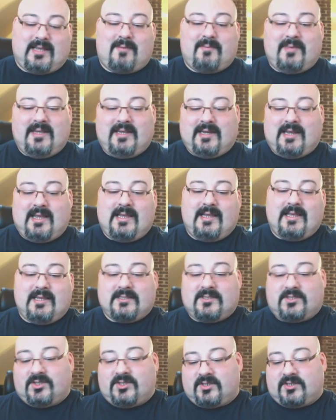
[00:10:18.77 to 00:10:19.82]
I mean, it
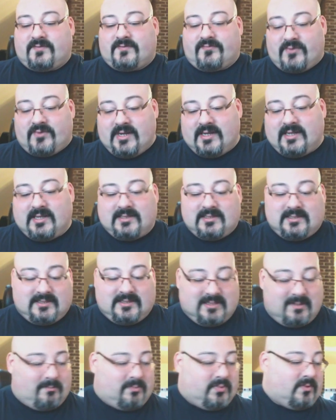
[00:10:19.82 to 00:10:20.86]
is just freaking
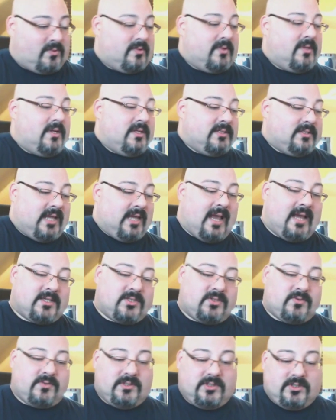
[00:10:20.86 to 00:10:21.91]
simple to
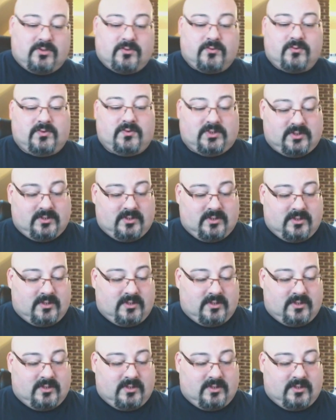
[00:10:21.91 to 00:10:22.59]
actually use.